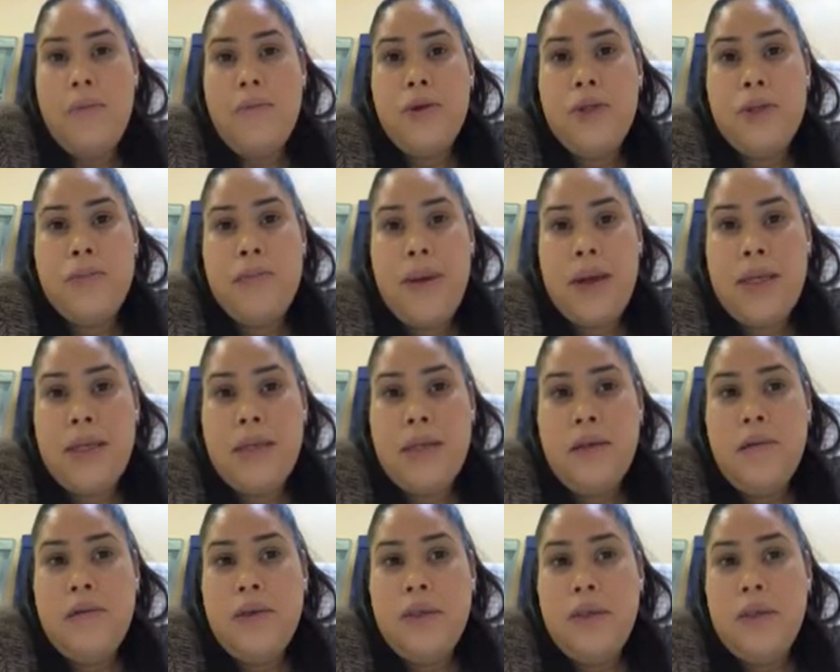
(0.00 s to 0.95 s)

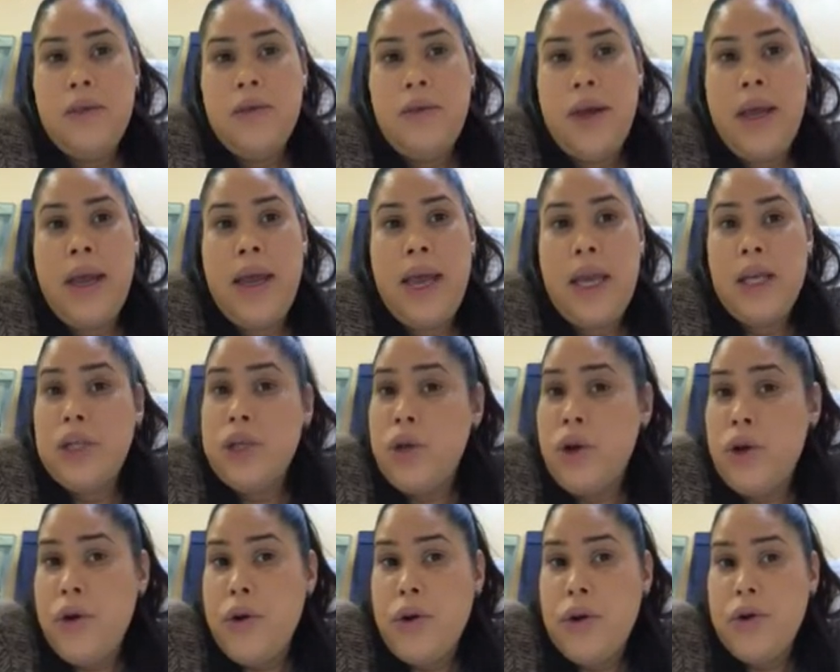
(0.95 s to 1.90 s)
perspectives to engage
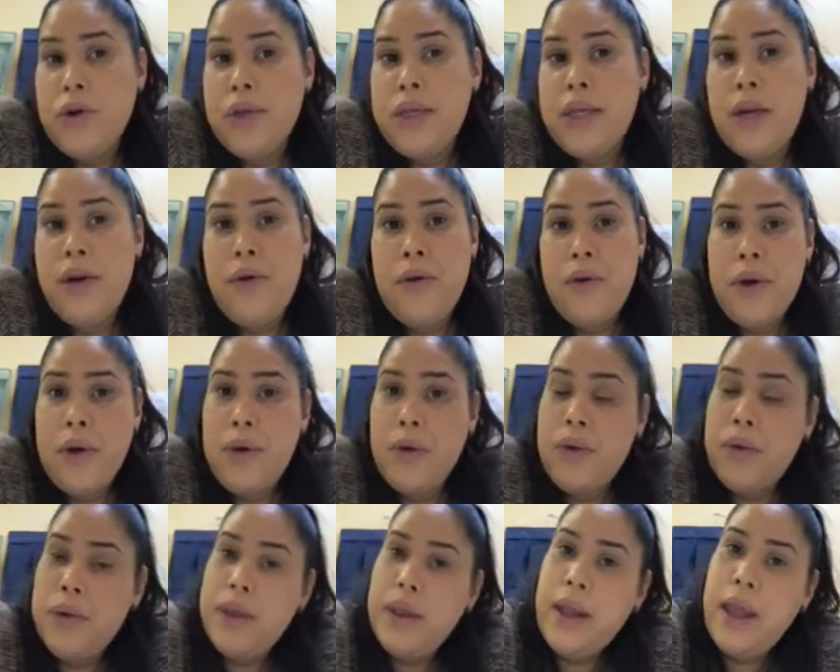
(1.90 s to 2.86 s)
learners in
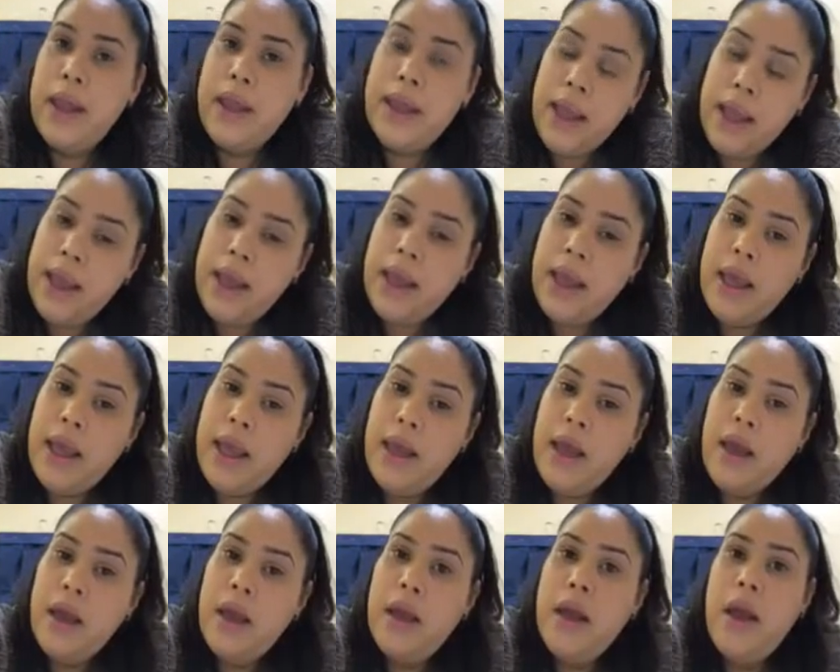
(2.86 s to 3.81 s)
critical
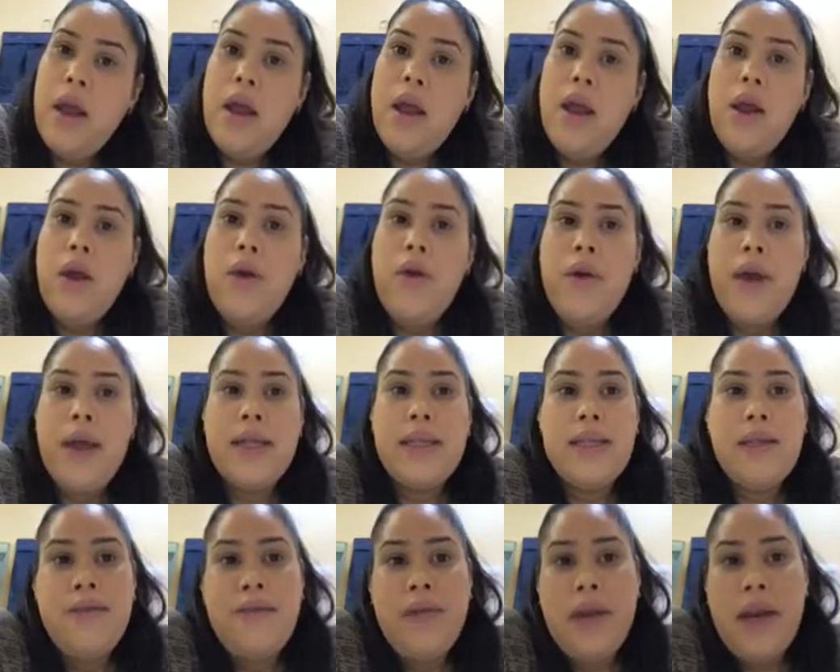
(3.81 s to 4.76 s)
thinking,
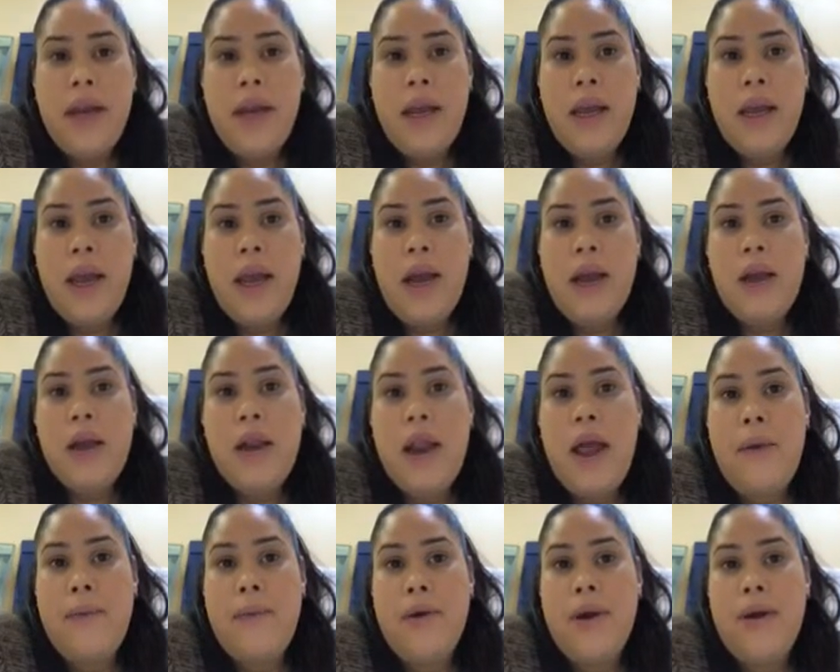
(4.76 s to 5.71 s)
creativity, and
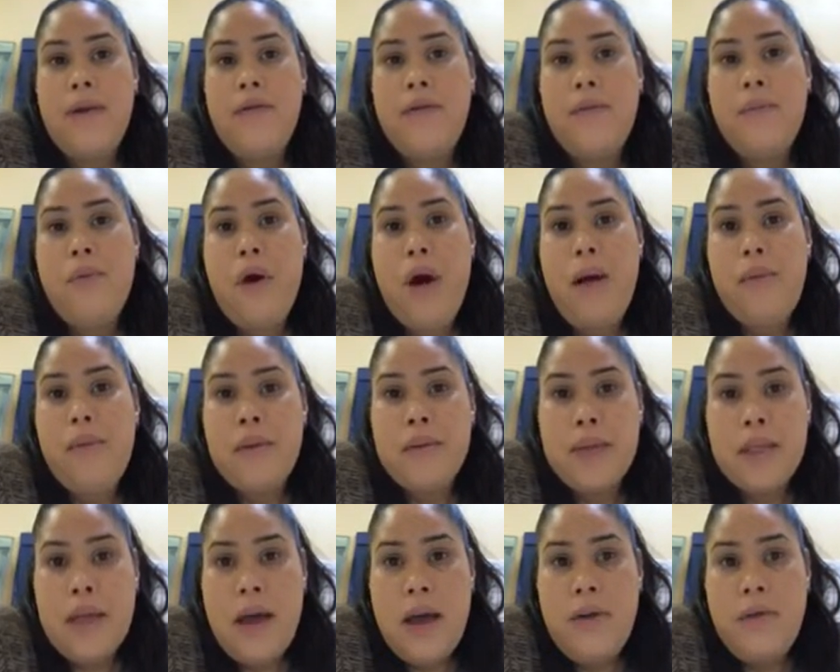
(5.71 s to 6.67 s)
collaborative problem
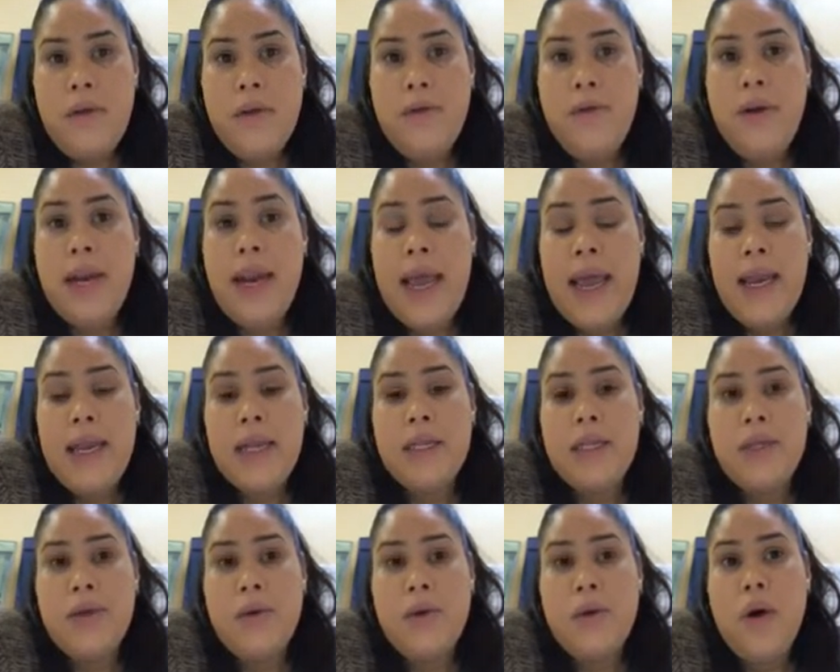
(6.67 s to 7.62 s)
solving
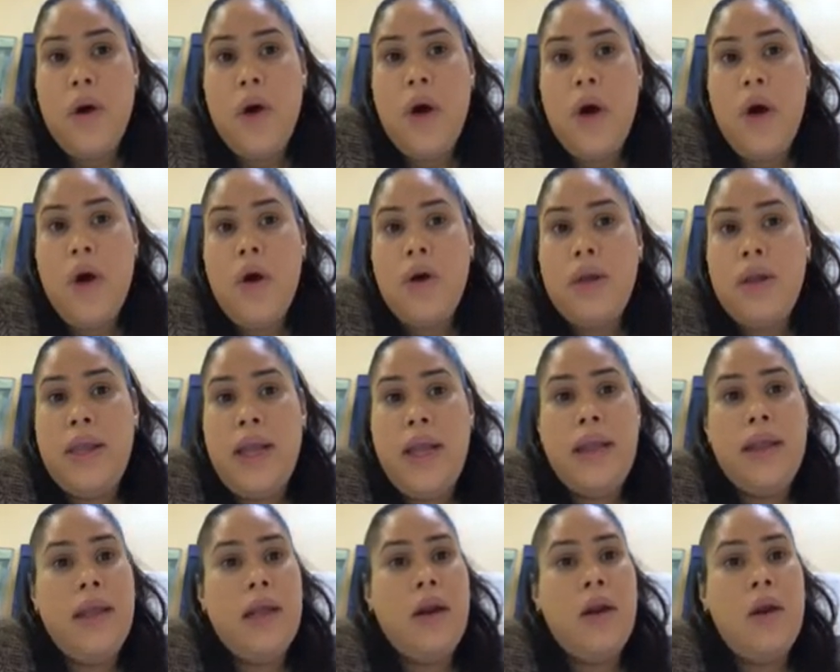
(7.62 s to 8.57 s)
related to
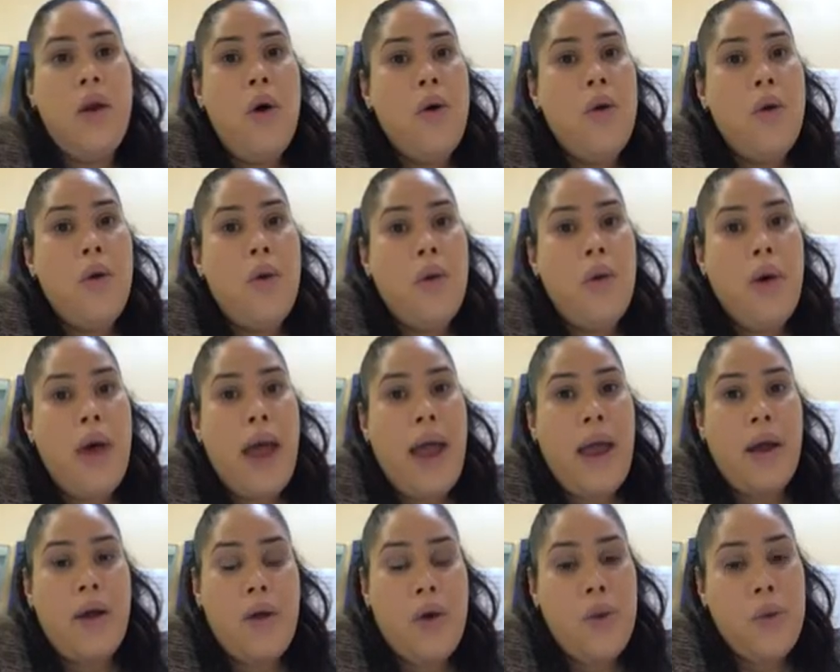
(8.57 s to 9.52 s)
authentic local
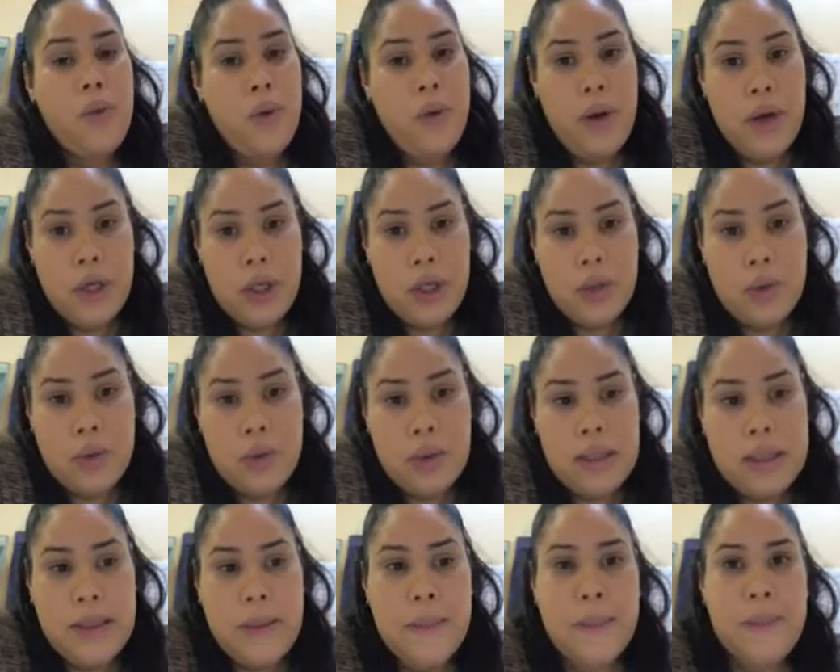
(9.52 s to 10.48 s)
and global
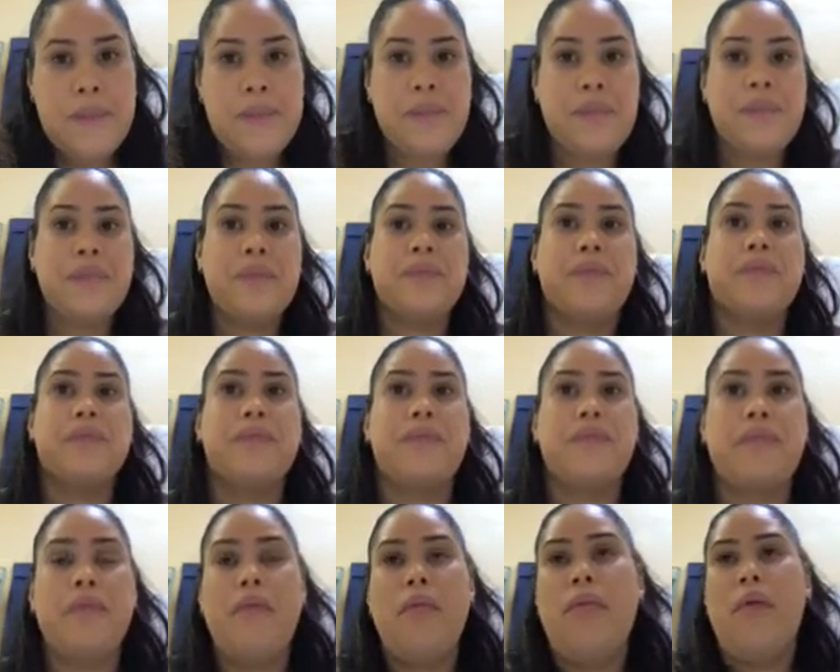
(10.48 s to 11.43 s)
issues.
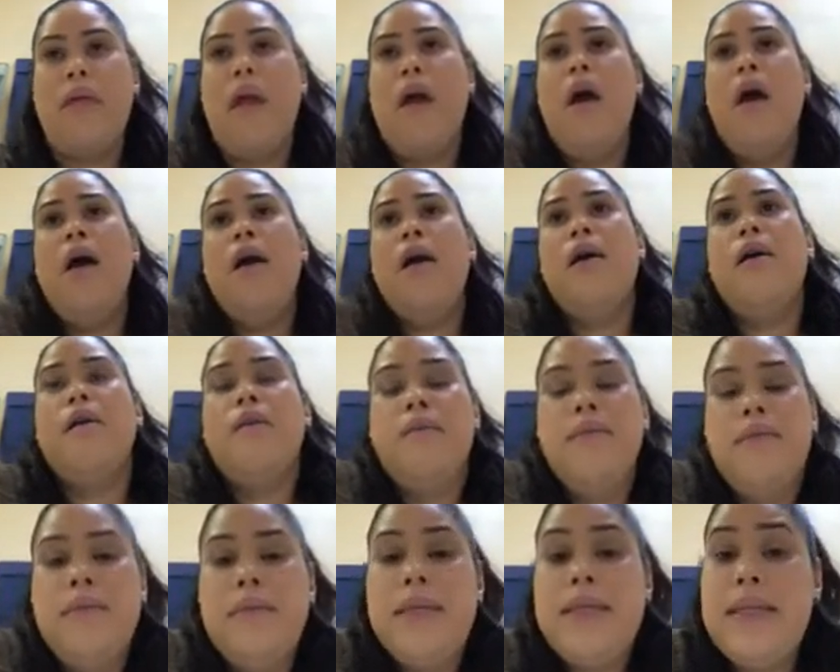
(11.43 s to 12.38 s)

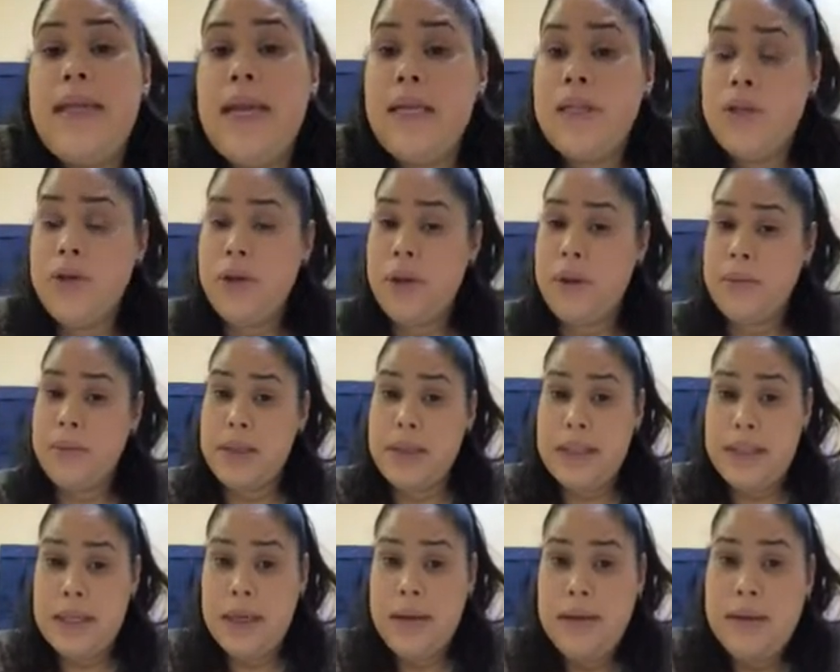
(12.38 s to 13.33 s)
Standard number
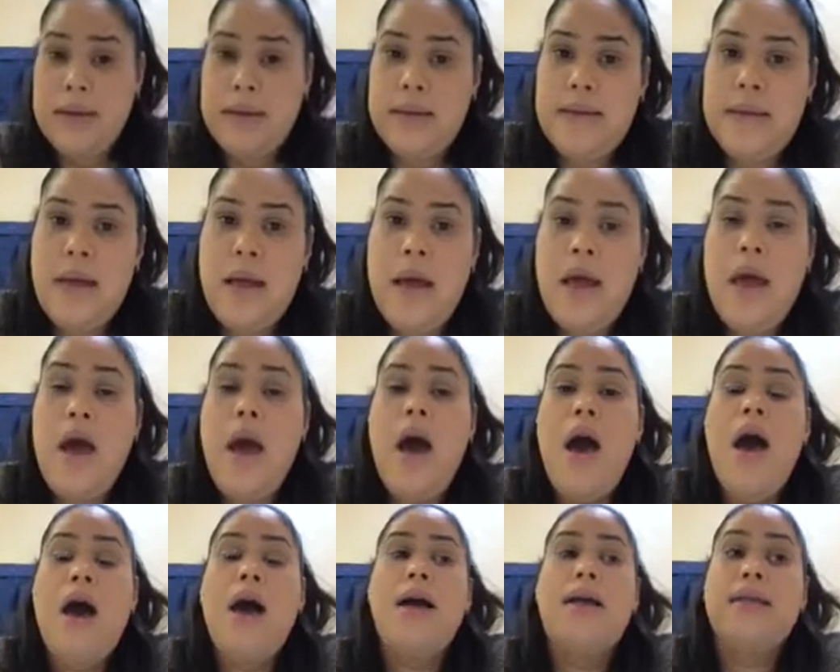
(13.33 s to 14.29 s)
six,
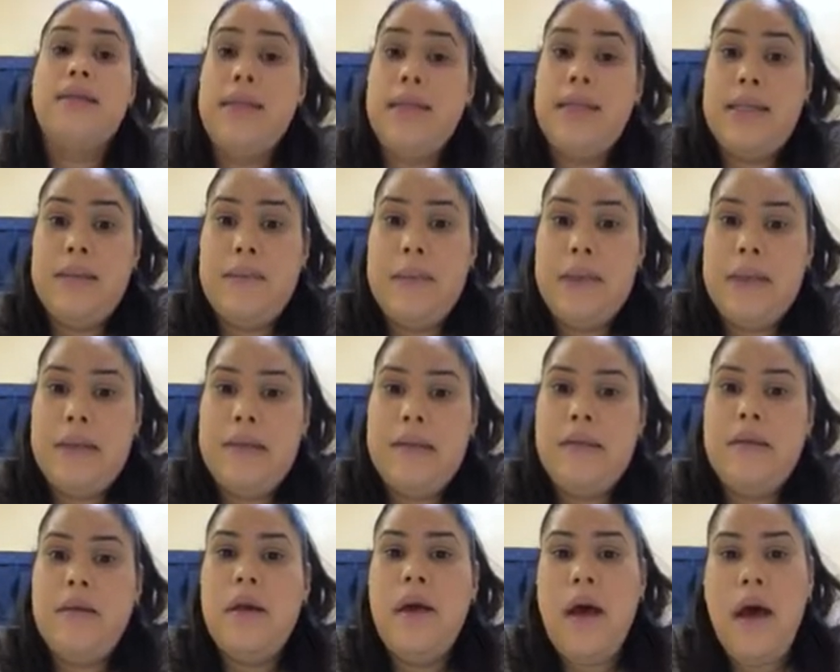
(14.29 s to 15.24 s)

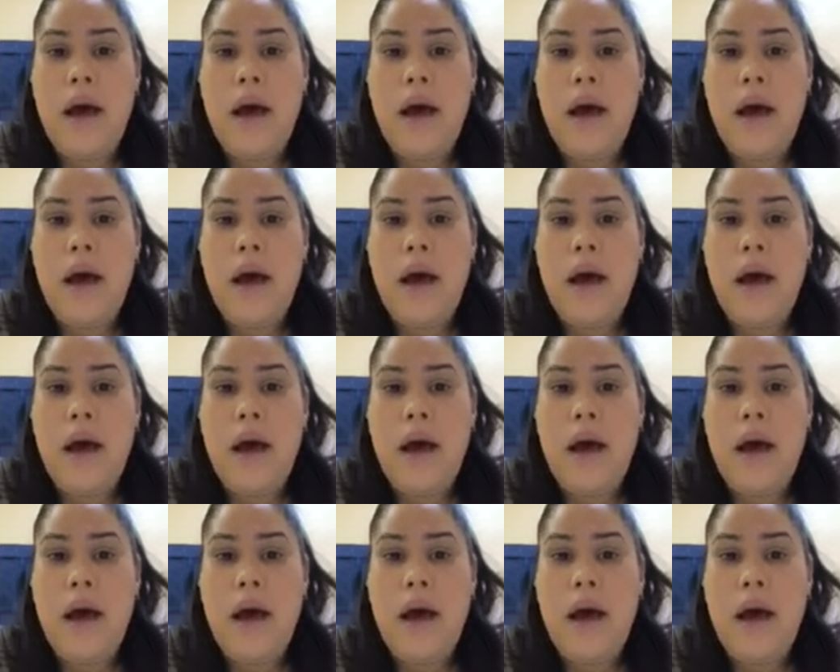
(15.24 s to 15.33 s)
assessments.